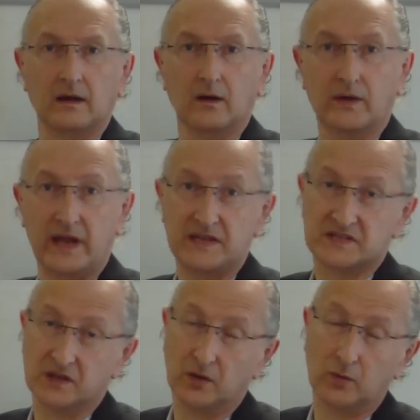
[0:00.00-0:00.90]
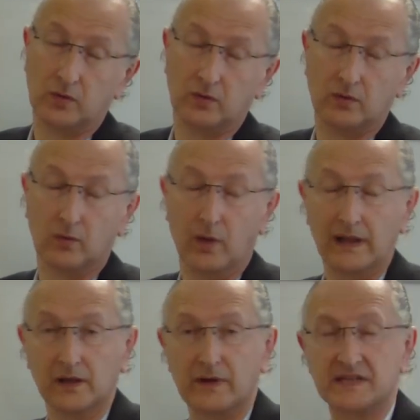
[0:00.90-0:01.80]
Okay, so
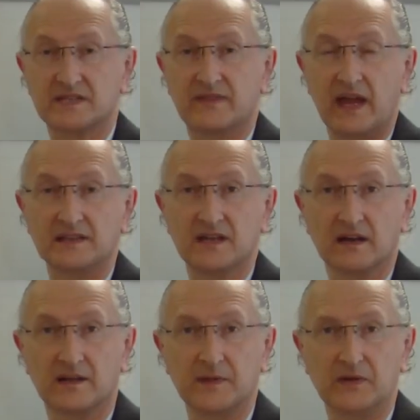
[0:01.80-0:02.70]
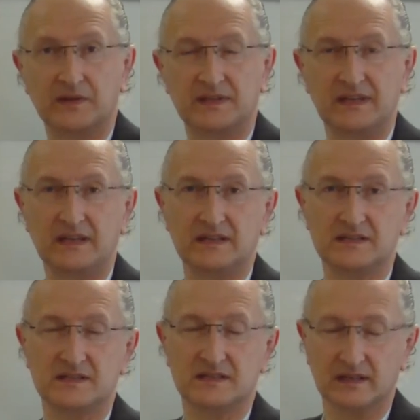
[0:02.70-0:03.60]
while the rest of the HR community
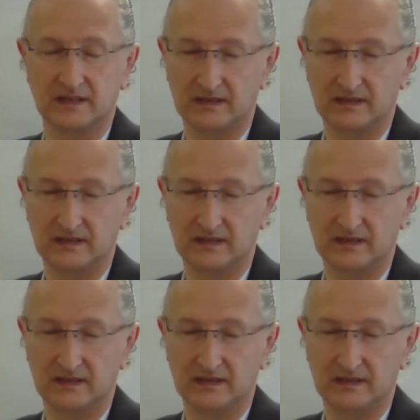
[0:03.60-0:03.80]
is